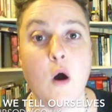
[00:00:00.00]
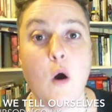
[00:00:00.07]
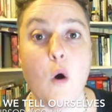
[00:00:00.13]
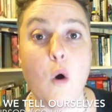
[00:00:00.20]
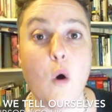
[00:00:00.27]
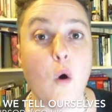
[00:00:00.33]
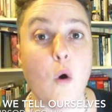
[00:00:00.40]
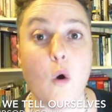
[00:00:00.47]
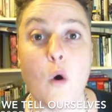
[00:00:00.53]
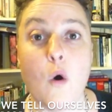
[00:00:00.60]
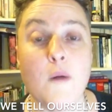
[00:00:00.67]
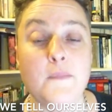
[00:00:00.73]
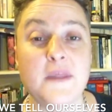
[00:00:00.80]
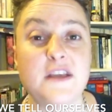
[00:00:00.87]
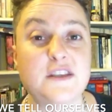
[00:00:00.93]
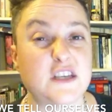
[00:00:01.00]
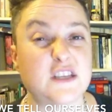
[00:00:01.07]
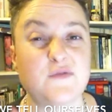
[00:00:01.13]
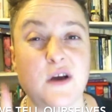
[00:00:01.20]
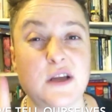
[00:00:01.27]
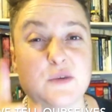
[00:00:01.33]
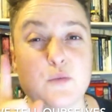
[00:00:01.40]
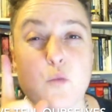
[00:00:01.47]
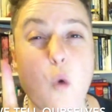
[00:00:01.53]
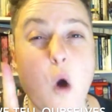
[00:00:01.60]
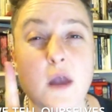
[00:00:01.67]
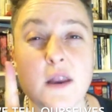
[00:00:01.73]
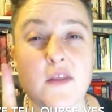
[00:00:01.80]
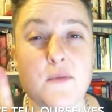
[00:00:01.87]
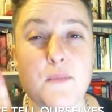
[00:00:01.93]
Or just find
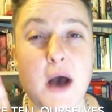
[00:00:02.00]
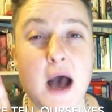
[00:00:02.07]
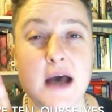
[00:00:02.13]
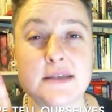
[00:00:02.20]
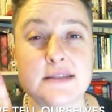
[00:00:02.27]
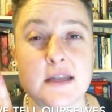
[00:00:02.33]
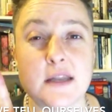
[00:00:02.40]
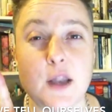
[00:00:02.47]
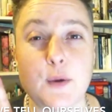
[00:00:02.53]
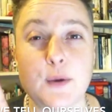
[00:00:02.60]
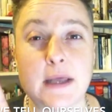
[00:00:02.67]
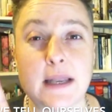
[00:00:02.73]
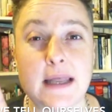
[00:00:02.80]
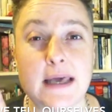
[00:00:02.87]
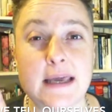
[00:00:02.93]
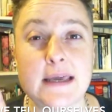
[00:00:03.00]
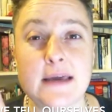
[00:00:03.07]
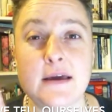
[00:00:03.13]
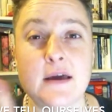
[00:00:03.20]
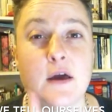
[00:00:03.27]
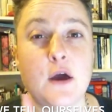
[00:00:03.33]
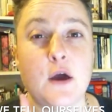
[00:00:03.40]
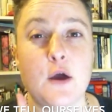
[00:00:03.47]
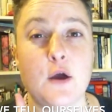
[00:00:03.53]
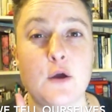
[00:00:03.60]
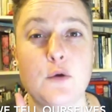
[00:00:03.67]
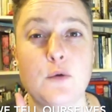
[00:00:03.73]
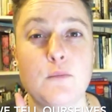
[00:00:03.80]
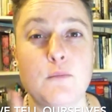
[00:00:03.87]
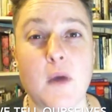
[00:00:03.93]
one other person locally
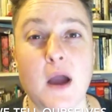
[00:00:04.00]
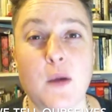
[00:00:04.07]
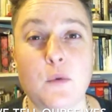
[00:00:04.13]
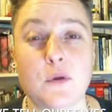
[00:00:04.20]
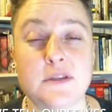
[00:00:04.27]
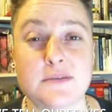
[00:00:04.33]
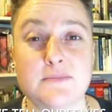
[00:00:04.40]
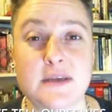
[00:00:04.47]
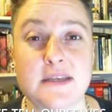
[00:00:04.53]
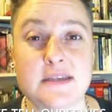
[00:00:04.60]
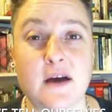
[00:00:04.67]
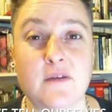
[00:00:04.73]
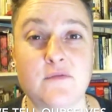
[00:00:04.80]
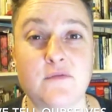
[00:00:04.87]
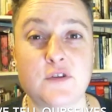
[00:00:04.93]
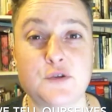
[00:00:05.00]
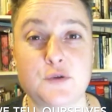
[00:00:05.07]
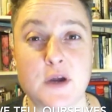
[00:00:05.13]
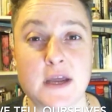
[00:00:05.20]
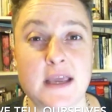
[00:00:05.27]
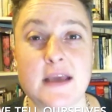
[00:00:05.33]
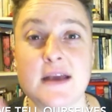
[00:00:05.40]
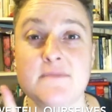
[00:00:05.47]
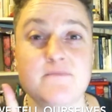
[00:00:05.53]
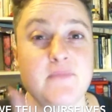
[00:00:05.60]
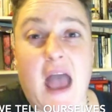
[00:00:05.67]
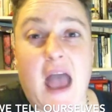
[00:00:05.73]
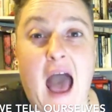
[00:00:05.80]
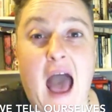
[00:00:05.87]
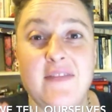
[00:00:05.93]
who might want to meet up for a drink,
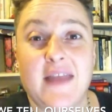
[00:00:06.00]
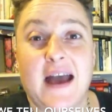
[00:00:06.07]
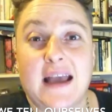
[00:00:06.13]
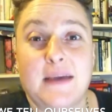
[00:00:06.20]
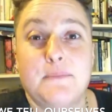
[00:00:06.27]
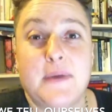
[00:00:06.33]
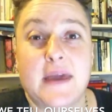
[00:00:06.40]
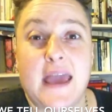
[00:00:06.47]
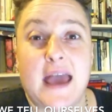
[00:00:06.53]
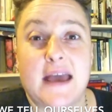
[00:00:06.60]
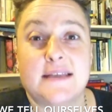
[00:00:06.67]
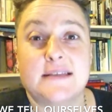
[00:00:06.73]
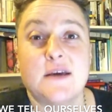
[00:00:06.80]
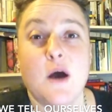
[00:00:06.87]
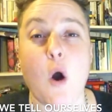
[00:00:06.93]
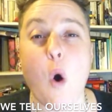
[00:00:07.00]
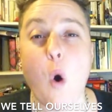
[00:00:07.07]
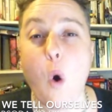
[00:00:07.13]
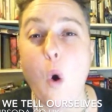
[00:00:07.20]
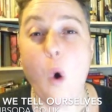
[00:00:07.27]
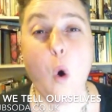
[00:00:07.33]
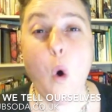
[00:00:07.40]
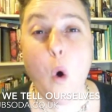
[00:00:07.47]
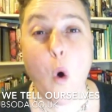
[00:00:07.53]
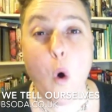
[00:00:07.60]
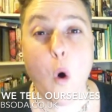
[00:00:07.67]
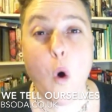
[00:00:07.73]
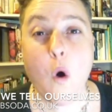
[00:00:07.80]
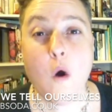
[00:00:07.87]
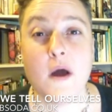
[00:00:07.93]
and that can be it.
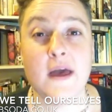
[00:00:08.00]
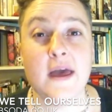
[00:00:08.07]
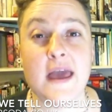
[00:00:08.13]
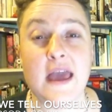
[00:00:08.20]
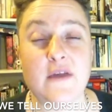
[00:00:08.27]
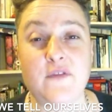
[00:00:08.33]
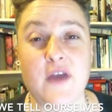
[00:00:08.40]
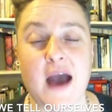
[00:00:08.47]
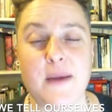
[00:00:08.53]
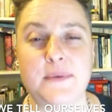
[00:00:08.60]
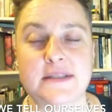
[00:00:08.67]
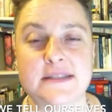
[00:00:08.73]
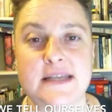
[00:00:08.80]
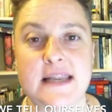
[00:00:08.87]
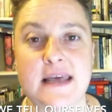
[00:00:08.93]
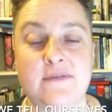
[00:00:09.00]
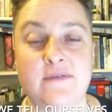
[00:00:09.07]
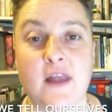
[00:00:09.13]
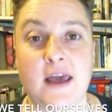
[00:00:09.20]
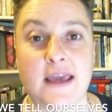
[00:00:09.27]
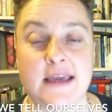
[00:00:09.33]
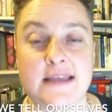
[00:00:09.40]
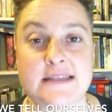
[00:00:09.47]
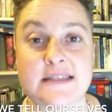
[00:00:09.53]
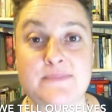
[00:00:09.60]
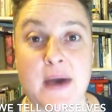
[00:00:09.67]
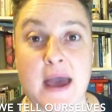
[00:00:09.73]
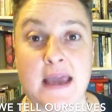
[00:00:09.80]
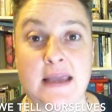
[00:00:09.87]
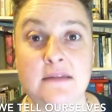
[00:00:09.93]
Or if you happen to live like in
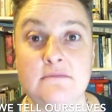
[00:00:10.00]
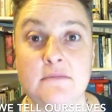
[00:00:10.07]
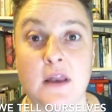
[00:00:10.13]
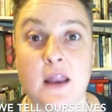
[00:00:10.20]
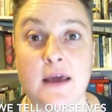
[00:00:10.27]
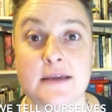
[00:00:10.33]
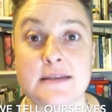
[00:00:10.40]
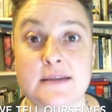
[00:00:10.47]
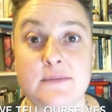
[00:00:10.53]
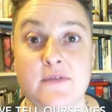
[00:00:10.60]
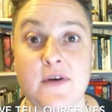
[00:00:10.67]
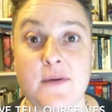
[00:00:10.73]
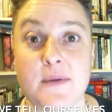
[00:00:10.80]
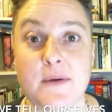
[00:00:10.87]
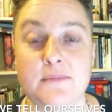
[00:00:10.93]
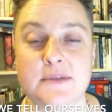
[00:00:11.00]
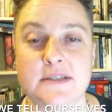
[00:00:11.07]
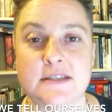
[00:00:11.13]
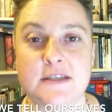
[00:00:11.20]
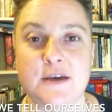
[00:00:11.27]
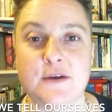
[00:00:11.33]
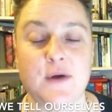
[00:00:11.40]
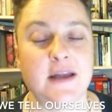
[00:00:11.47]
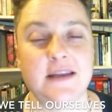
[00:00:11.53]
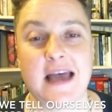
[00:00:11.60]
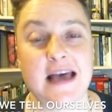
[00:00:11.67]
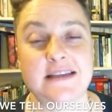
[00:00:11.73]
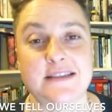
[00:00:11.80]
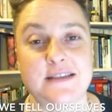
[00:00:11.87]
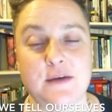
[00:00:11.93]
Spain, like some of our members do, and
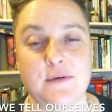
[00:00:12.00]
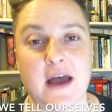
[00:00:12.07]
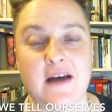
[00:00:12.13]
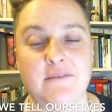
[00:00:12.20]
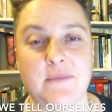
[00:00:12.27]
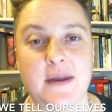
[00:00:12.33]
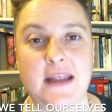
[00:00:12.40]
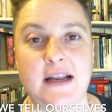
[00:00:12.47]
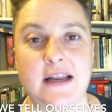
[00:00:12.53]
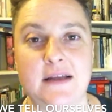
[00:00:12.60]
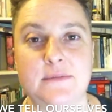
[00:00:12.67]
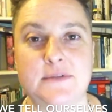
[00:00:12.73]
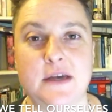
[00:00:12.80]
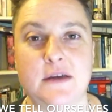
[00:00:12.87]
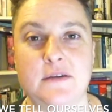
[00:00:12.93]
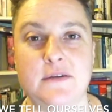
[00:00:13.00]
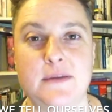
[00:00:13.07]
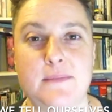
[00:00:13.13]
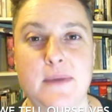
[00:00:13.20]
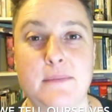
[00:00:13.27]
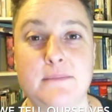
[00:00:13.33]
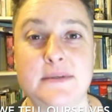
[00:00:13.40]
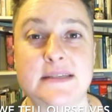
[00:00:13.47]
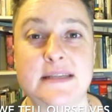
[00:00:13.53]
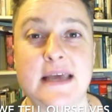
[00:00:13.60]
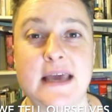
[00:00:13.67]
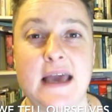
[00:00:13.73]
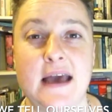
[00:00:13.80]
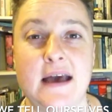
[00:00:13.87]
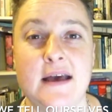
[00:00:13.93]
actually don't have many Club Soda members
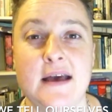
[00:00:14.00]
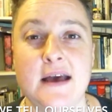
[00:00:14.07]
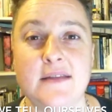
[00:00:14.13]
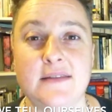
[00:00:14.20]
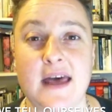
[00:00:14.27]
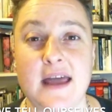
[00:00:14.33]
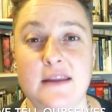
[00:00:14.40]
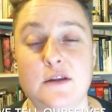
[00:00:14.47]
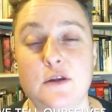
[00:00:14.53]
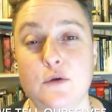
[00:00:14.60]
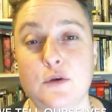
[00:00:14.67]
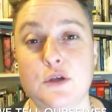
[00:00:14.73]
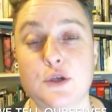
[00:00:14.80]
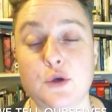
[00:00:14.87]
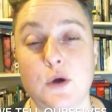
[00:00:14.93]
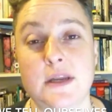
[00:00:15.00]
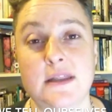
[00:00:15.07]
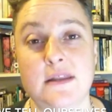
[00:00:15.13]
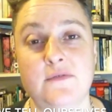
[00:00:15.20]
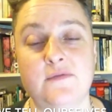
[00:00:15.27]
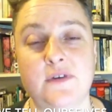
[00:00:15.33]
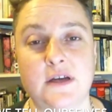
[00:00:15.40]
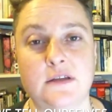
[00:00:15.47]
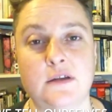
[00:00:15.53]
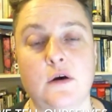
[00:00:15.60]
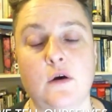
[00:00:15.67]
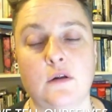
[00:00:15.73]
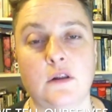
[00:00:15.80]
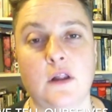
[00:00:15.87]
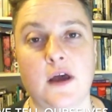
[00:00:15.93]
near, then you can join in the fun
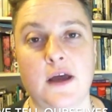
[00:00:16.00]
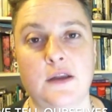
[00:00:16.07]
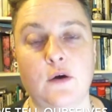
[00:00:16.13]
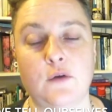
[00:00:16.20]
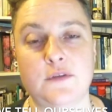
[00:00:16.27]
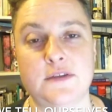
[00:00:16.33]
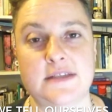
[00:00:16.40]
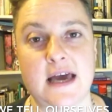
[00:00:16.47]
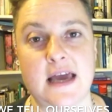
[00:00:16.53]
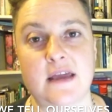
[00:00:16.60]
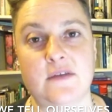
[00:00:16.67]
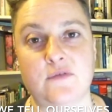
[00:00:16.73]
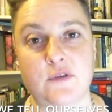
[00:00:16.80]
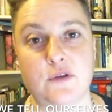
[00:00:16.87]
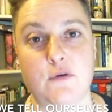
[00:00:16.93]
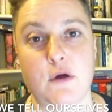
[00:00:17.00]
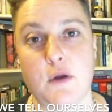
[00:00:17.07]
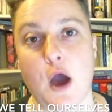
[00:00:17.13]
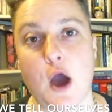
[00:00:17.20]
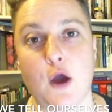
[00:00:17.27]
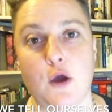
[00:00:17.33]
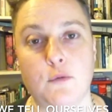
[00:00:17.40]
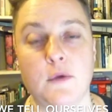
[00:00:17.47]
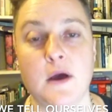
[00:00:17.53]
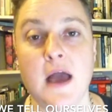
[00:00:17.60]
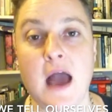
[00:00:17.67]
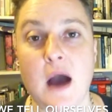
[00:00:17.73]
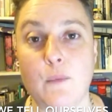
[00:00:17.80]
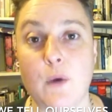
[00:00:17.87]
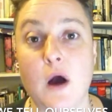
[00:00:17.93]
online on the day from your own home,
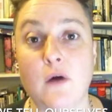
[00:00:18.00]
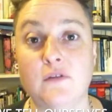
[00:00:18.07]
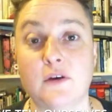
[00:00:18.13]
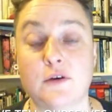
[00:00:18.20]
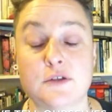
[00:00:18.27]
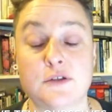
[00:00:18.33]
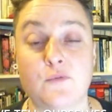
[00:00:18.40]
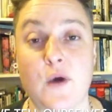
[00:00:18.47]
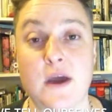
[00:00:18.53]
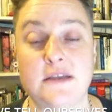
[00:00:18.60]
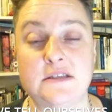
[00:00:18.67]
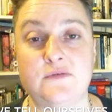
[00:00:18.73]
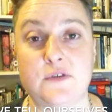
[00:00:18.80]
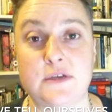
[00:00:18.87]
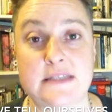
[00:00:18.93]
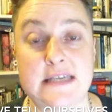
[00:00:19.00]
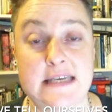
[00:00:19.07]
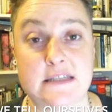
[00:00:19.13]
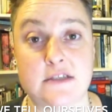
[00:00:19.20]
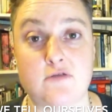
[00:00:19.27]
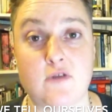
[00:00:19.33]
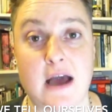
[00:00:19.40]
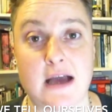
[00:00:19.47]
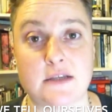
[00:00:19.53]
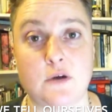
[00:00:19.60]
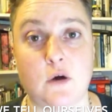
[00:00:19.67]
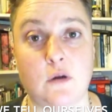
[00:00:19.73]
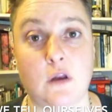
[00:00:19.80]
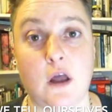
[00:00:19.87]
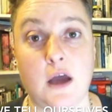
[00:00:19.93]
and we'll have lots of ways for you to interact
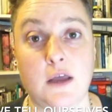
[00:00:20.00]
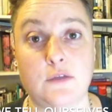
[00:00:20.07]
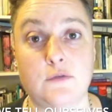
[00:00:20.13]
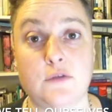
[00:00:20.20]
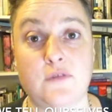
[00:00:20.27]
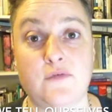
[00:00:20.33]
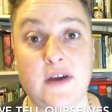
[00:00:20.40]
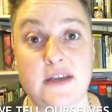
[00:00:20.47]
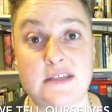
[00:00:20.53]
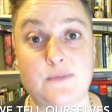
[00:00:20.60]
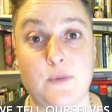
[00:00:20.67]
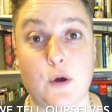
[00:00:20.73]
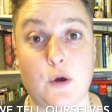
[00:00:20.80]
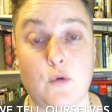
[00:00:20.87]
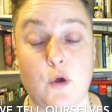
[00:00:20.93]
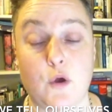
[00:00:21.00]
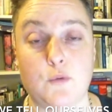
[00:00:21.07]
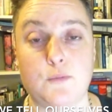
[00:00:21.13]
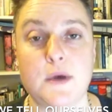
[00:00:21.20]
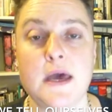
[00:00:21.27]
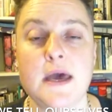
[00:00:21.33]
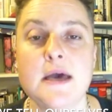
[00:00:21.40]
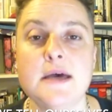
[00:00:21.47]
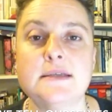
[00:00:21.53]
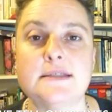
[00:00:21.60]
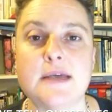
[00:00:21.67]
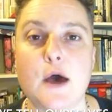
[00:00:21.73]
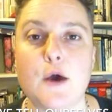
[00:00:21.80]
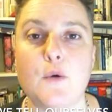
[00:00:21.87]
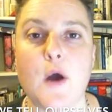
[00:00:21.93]
online through the Facebook group.
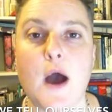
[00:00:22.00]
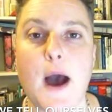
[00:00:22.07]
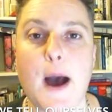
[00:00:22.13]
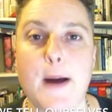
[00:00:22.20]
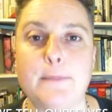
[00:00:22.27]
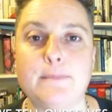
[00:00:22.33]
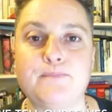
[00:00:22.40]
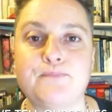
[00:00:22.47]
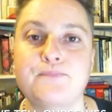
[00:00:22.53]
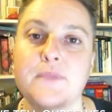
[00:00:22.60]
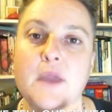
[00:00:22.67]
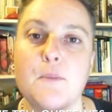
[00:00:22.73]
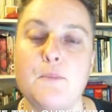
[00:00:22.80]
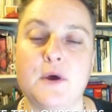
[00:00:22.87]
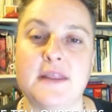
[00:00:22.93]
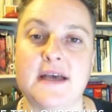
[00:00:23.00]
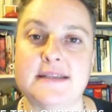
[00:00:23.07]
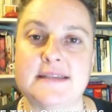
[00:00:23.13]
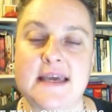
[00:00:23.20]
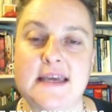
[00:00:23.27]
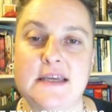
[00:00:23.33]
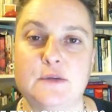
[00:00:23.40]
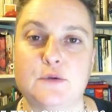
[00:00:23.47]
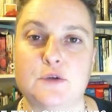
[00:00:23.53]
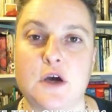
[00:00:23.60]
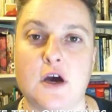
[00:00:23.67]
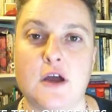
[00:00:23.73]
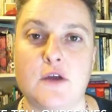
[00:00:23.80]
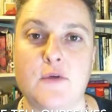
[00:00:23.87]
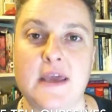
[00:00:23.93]
So put that date in your
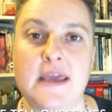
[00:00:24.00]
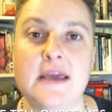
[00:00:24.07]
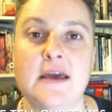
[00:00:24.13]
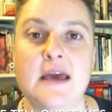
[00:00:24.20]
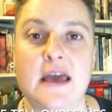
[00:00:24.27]
diary.